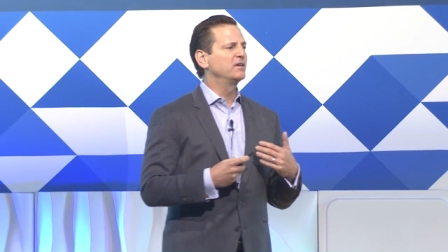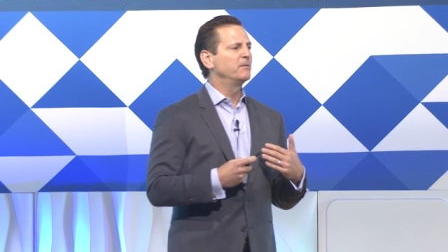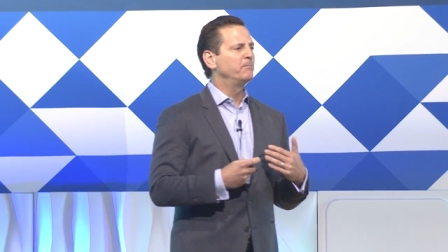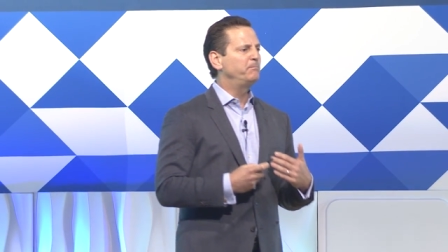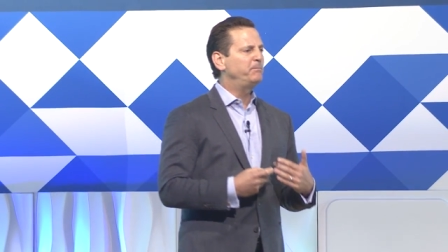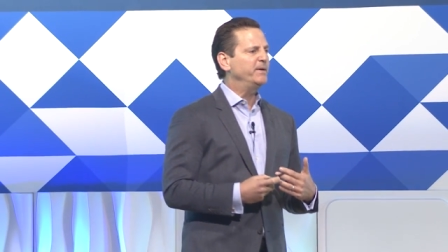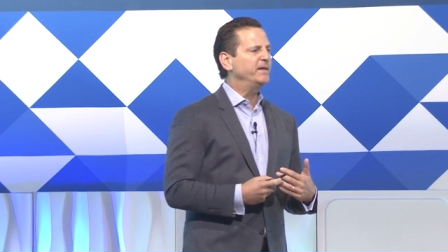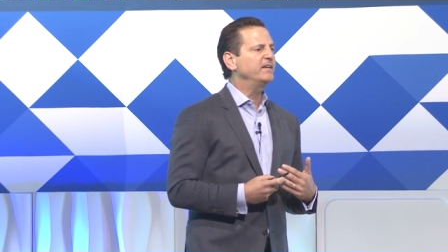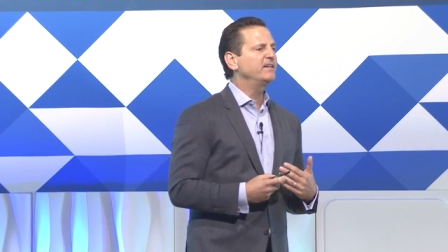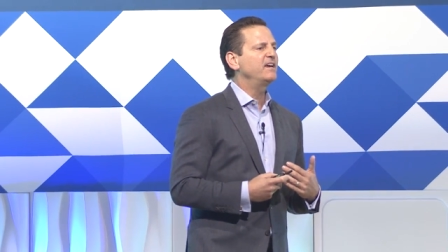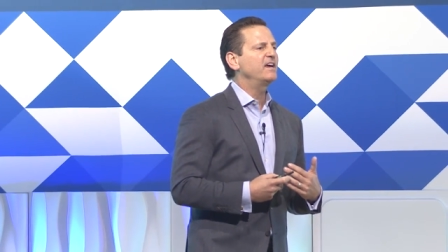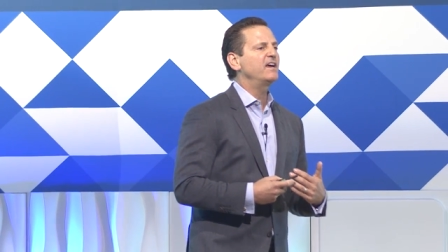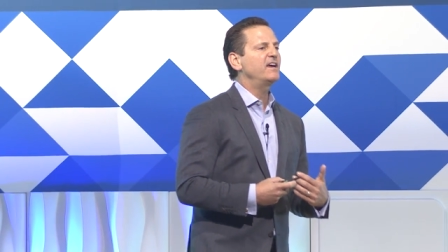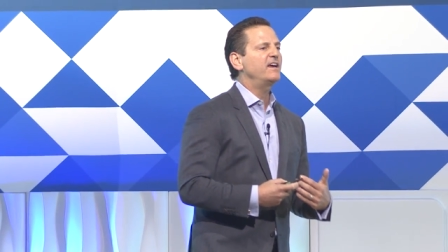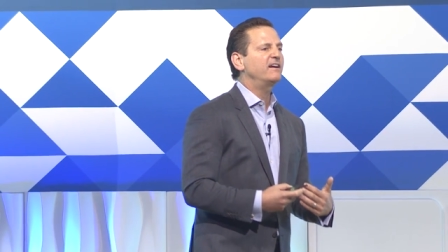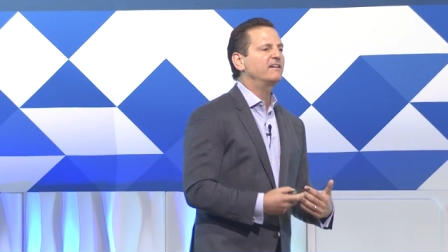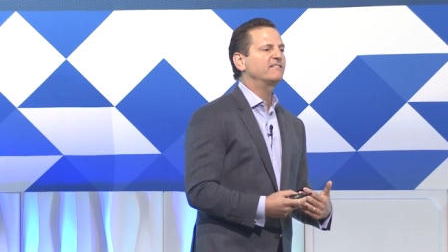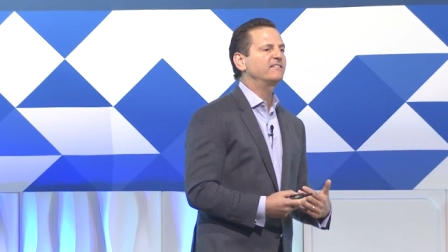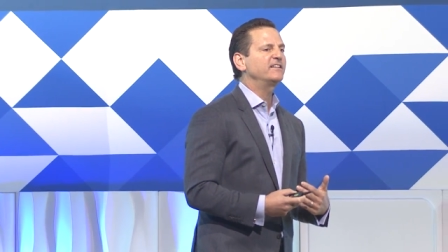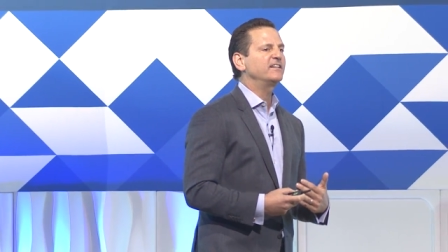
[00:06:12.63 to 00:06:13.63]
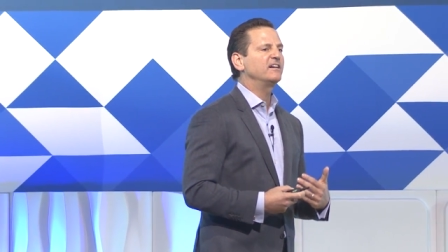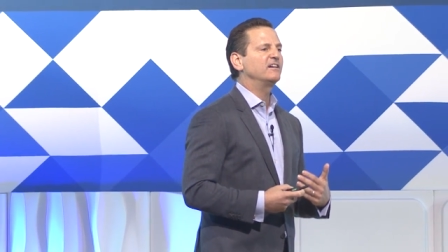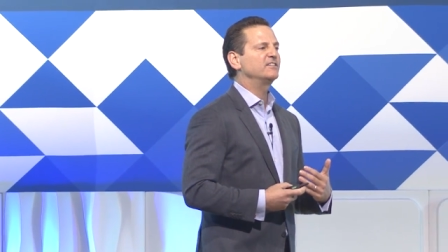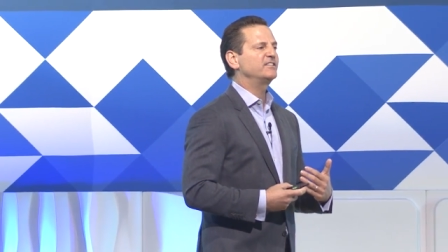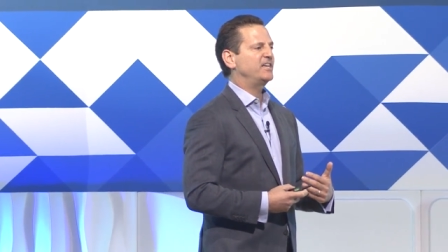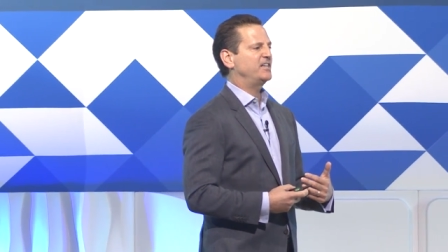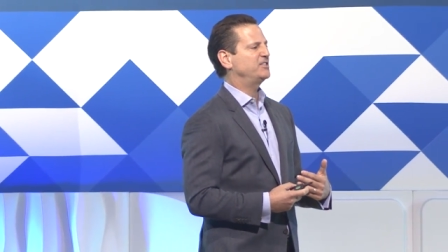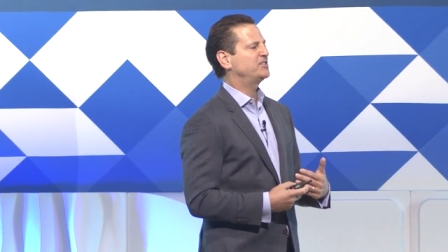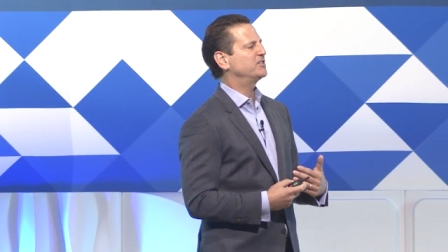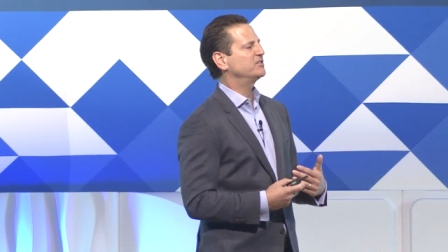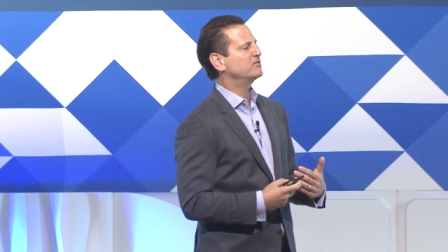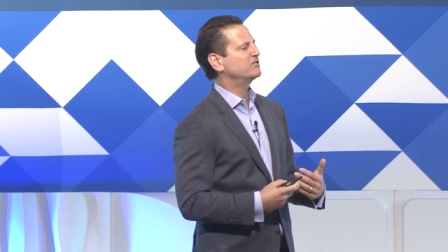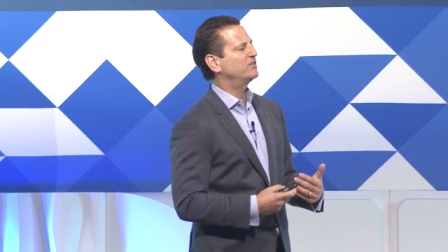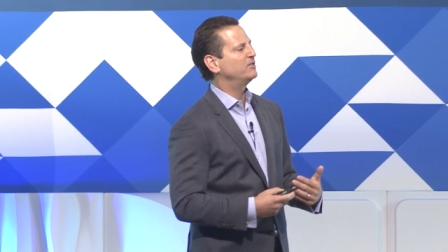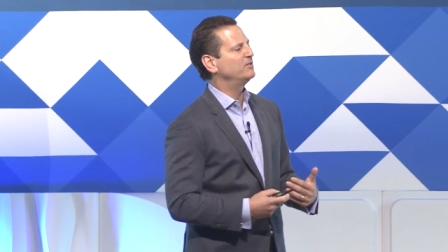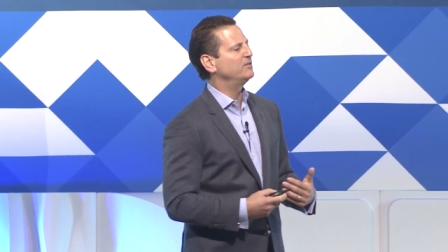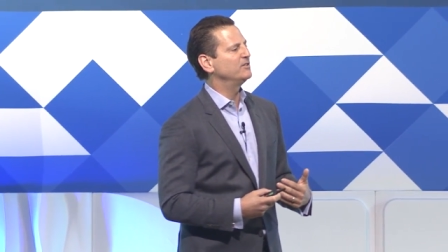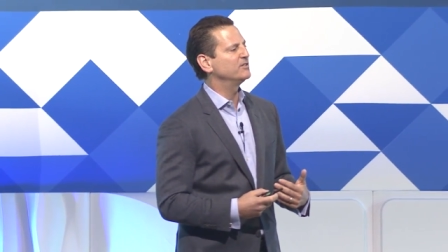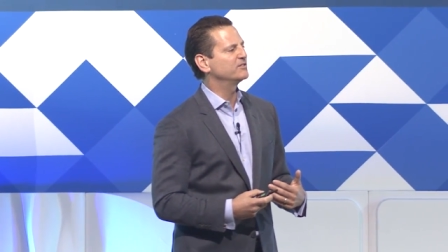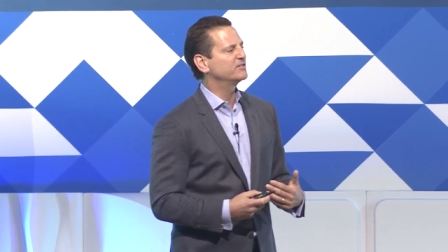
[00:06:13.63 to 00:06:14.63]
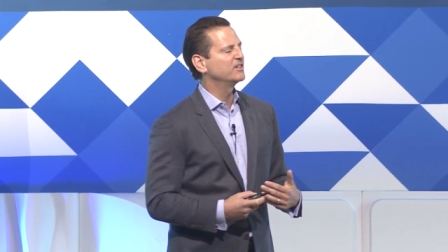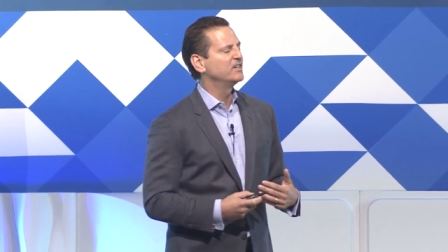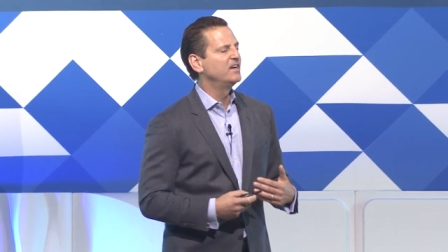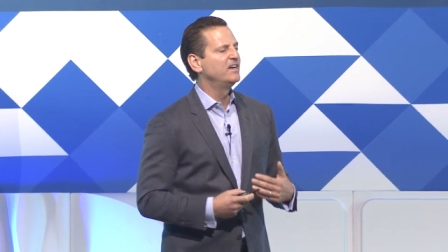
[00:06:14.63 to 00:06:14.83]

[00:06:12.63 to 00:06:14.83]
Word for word: big, hairy, audacious goals,